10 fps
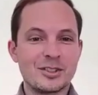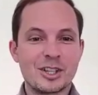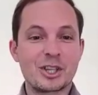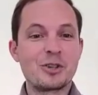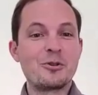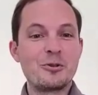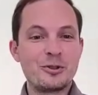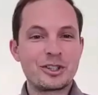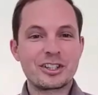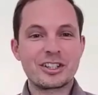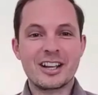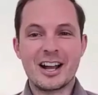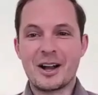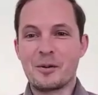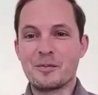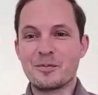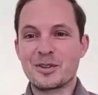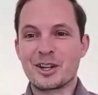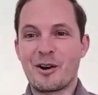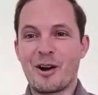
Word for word: huge. Um, you know,